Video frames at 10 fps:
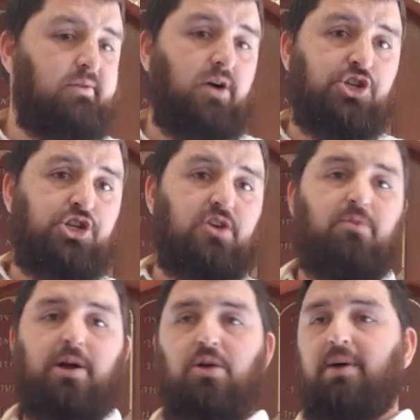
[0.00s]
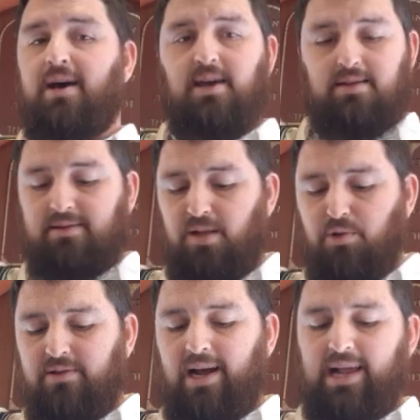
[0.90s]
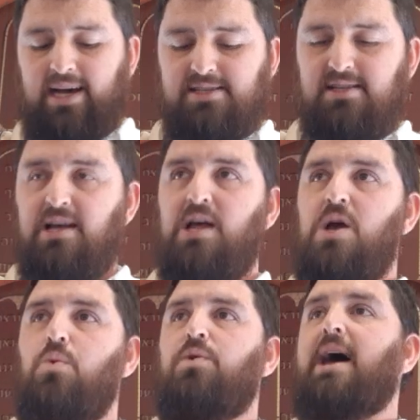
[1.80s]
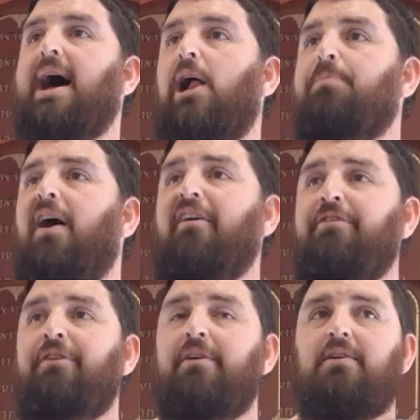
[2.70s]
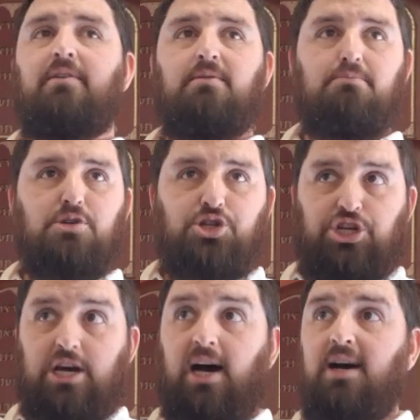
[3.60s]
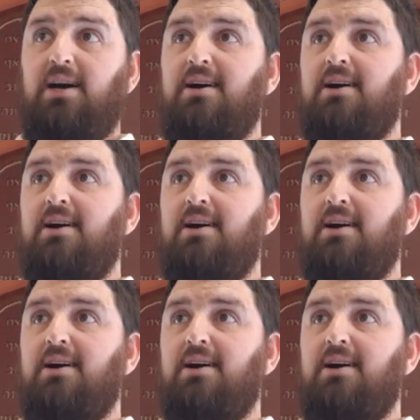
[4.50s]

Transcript: Rashi and Rabbeinu Bachya, the Talmud, are telling us with the help of Mashiach